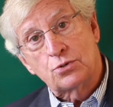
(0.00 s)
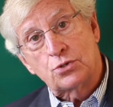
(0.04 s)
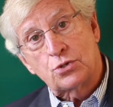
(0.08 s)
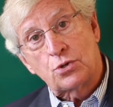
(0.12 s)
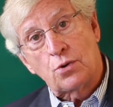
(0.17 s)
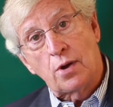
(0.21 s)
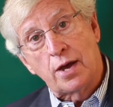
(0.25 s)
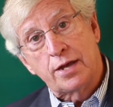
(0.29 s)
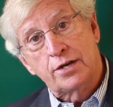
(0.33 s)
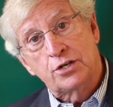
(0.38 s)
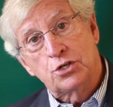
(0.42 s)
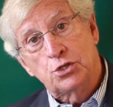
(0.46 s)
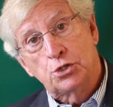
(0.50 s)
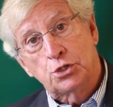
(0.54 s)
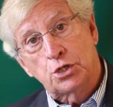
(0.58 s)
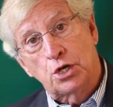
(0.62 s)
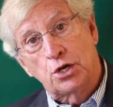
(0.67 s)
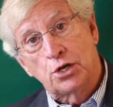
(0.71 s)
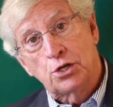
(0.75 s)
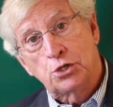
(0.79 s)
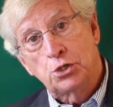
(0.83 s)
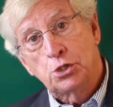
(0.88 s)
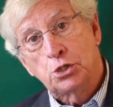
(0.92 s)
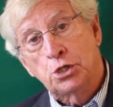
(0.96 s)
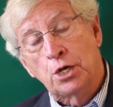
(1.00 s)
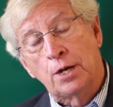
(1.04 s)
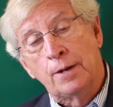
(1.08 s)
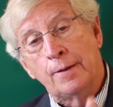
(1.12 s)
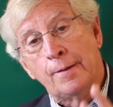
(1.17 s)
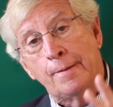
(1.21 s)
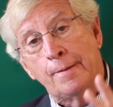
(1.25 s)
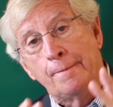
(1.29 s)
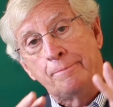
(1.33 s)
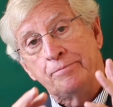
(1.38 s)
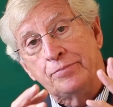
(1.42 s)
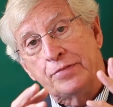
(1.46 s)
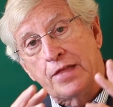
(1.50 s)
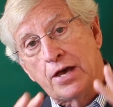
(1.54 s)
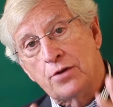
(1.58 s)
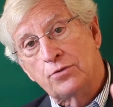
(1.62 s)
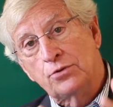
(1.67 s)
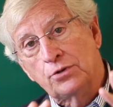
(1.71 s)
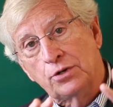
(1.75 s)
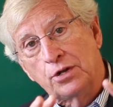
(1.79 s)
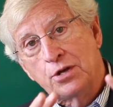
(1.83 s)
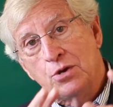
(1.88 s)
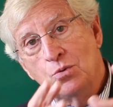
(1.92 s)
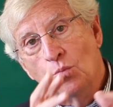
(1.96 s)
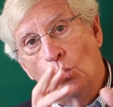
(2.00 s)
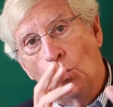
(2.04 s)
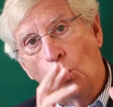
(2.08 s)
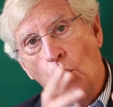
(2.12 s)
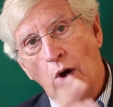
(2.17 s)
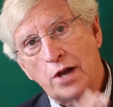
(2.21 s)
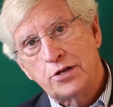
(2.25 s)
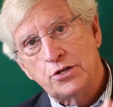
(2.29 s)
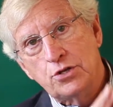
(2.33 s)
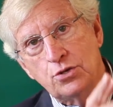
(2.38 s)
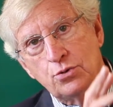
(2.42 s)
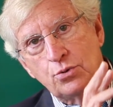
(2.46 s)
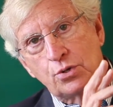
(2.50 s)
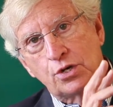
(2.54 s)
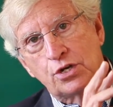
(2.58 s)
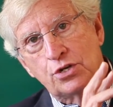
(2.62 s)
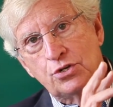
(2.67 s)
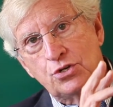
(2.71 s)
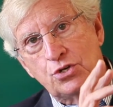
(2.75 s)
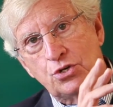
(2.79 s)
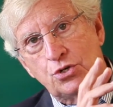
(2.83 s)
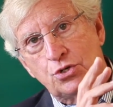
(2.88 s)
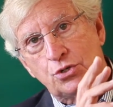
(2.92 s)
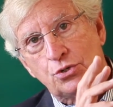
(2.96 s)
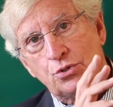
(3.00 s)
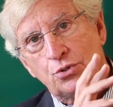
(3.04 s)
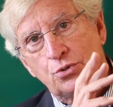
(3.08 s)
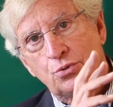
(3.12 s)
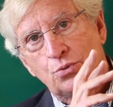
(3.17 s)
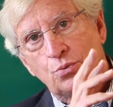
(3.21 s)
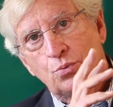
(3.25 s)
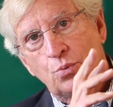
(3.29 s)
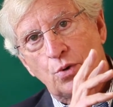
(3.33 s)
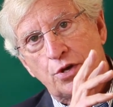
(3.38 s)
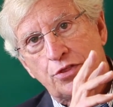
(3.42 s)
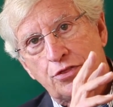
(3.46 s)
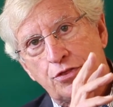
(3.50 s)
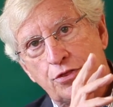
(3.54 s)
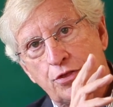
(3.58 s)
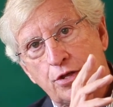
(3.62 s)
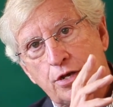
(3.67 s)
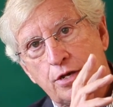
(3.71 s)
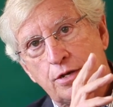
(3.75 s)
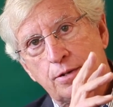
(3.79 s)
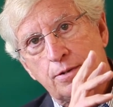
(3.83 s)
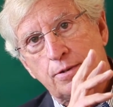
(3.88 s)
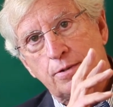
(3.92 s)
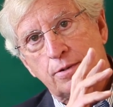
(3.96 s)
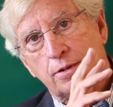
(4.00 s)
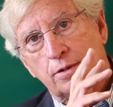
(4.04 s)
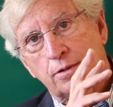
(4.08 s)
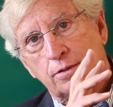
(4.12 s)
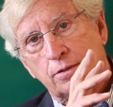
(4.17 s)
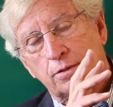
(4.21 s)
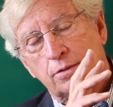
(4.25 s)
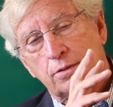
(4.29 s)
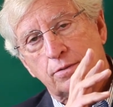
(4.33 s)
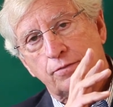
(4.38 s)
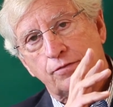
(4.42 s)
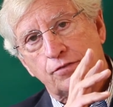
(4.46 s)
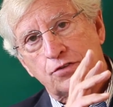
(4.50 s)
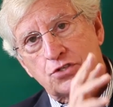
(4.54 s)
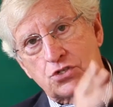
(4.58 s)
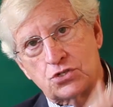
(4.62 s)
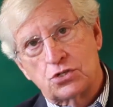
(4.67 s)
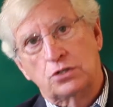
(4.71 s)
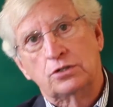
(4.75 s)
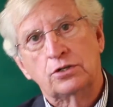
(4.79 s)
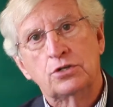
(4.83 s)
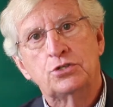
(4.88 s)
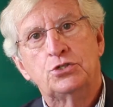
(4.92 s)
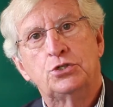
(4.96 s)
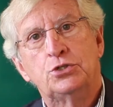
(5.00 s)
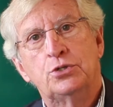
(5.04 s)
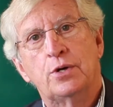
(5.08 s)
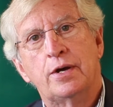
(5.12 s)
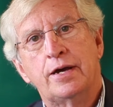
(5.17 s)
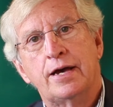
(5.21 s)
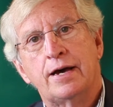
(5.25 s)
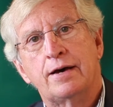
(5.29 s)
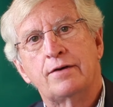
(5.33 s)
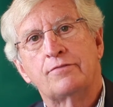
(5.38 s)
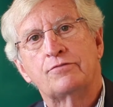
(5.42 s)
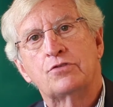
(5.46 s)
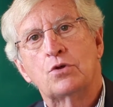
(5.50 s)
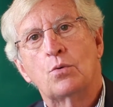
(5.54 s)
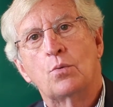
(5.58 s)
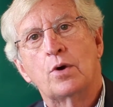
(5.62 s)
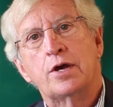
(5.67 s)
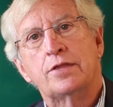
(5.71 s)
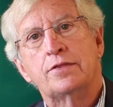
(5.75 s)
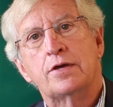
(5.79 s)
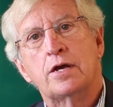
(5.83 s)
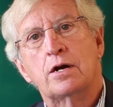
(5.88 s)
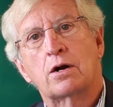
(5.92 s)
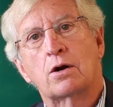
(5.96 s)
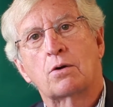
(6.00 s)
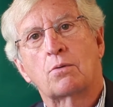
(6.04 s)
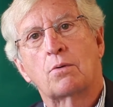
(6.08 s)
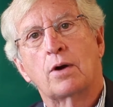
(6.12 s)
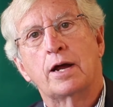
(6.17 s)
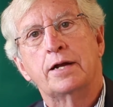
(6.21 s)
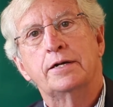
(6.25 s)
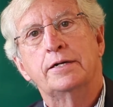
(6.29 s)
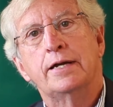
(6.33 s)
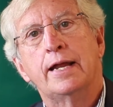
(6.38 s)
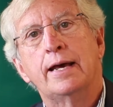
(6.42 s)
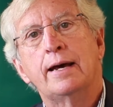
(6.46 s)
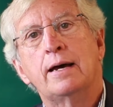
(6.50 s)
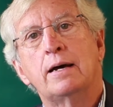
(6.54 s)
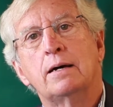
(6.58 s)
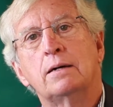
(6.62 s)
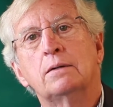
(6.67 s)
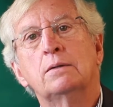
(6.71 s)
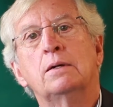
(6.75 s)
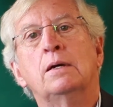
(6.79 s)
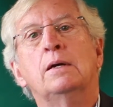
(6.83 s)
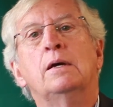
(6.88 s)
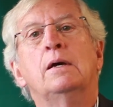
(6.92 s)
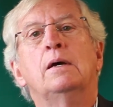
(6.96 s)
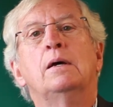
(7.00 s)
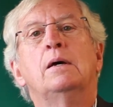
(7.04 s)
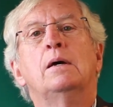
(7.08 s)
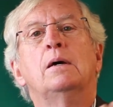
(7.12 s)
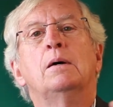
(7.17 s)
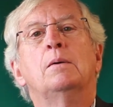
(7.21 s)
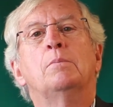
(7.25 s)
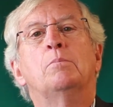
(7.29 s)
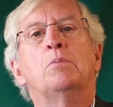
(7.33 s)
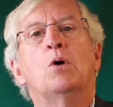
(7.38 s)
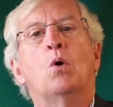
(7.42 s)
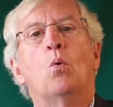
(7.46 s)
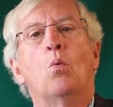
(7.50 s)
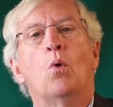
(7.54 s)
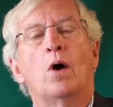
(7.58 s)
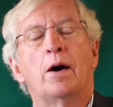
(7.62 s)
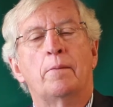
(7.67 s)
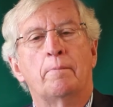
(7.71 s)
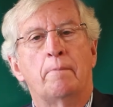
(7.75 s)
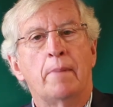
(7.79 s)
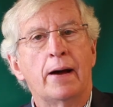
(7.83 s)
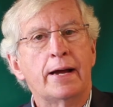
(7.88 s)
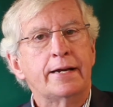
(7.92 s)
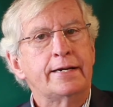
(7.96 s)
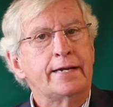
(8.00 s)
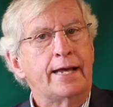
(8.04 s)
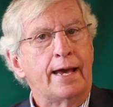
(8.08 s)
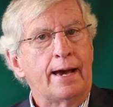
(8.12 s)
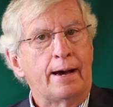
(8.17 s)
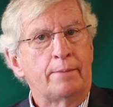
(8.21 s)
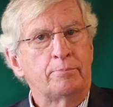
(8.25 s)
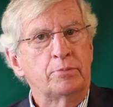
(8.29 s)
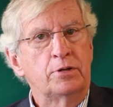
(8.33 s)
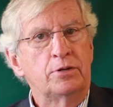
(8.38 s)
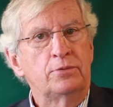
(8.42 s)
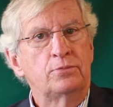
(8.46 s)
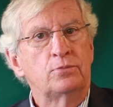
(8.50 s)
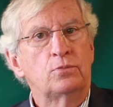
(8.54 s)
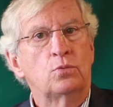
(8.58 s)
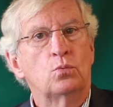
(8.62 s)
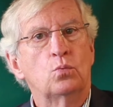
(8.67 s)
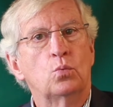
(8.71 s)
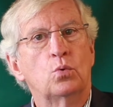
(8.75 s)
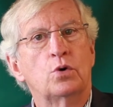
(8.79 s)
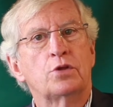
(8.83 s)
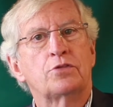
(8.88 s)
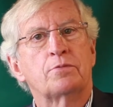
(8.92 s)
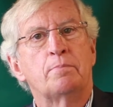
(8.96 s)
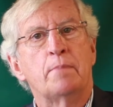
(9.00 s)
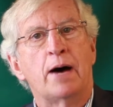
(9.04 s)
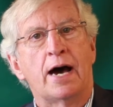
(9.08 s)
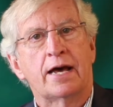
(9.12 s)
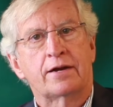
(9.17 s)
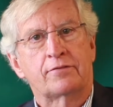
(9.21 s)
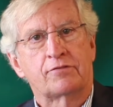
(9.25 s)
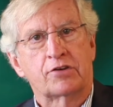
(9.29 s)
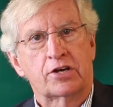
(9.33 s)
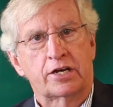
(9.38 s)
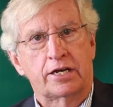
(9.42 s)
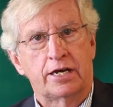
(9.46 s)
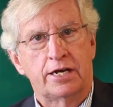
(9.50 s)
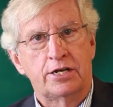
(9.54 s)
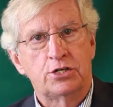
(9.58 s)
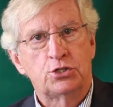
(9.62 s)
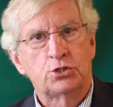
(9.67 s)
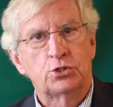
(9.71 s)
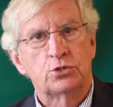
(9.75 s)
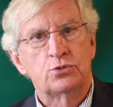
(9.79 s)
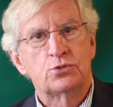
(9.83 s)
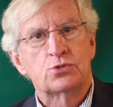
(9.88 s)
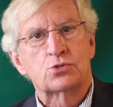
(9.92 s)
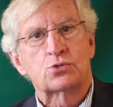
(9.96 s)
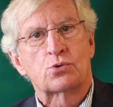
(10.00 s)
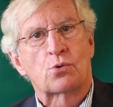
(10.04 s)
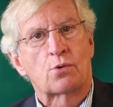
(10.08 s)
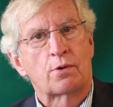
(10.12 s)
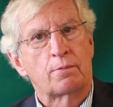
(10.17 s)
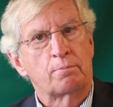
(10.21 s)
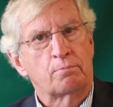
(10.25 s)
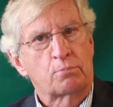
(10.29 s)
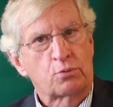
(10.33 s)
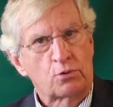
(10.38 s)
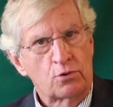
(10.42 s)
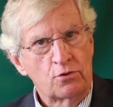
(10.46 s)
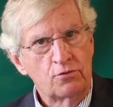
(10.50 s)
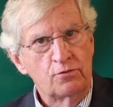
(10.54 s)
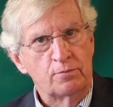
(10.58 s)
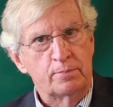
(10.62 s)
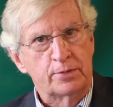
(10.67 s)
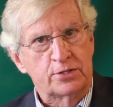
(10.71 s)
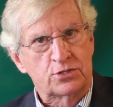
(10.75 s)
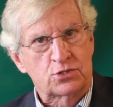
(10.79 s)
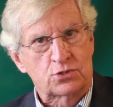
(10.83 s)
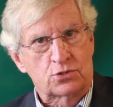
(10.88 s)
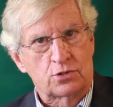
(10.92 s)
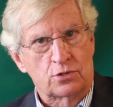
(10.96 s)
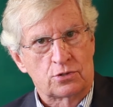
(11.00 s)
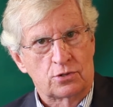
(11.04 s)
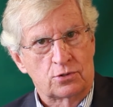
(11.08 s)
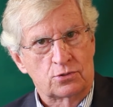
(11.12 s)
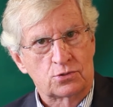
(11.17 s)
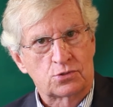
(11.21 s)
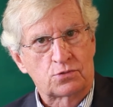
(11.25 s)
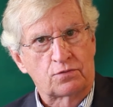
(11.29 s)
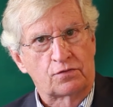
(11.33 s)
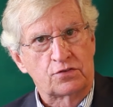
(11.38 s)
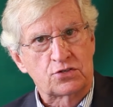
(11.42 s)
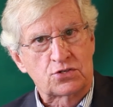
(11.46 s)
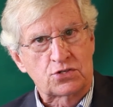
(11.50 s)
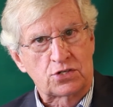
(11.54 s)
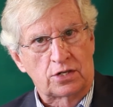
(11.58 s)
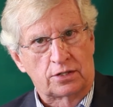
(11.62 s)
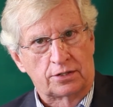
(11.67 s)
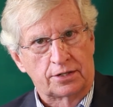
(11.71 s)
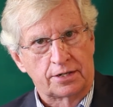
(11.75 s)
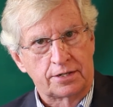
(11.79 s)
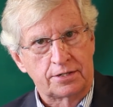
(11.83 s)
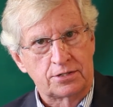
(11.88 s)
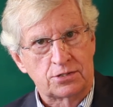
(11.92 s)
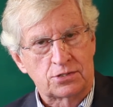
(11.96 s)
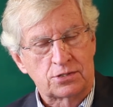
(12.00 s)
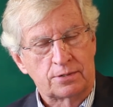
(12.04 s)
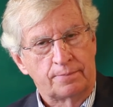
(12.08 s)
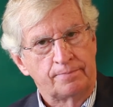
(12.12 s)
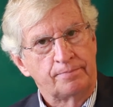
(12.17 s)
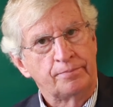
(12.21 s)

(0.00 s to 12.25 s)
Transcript: try to judge not only what you can do with the facilities you have the way they are right now, but what might happen with modifications or improvements to those facilities.